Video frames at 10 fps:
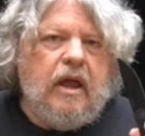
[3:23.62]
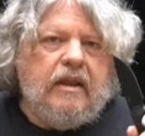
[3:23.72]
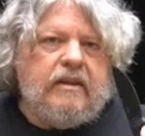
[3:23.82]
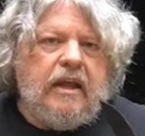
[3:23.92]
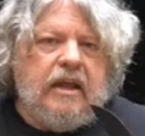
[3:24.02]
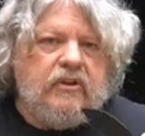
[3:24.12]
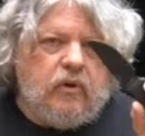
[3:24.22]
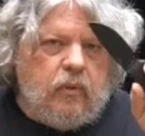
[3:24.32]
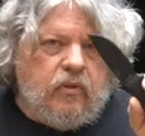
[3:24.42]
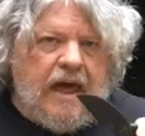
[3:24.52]
getting into
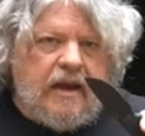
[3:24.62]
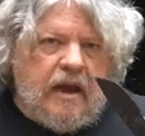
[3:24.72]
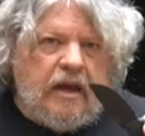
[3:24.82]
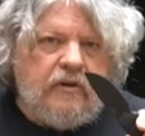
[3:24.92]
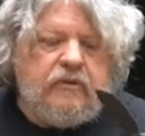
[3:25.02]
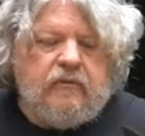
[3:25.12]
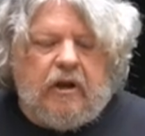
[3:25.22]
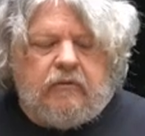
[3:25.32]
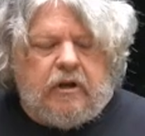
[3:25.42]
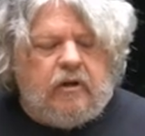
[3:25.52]
that kind of
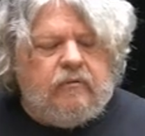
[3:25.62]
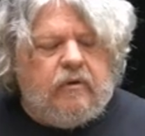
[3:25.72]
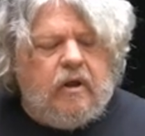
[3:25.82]
survival knife.